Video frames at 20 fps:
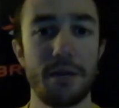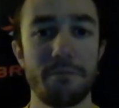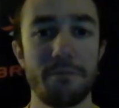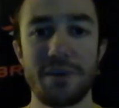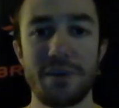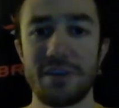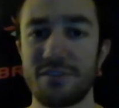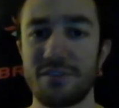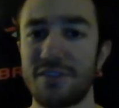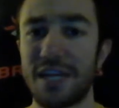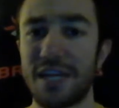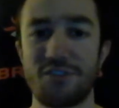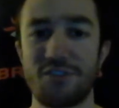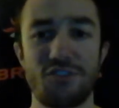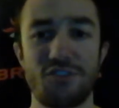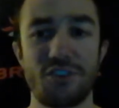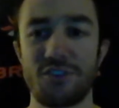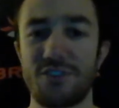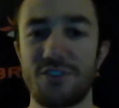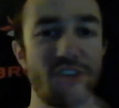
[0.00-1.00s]
because that's
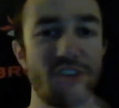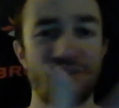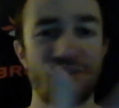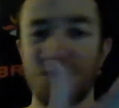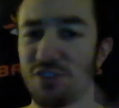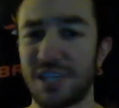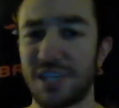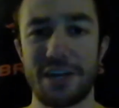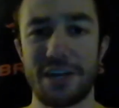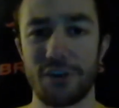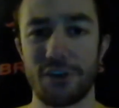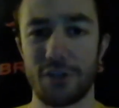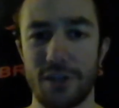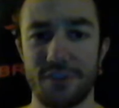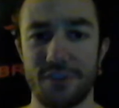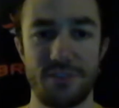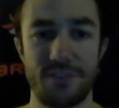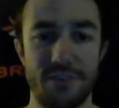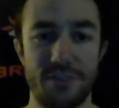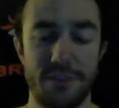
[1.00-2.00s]
just
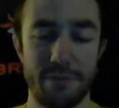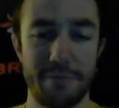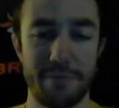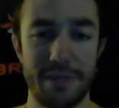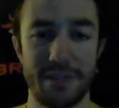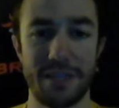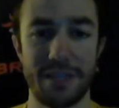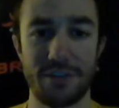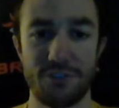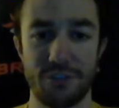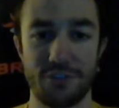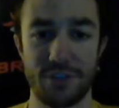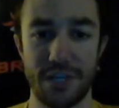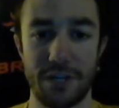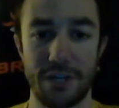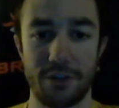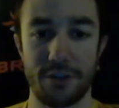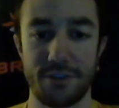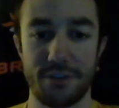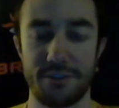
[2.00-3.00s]
careless to me. That's just
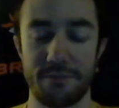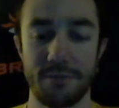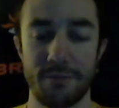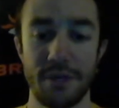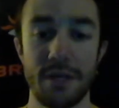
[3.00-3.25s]
careless.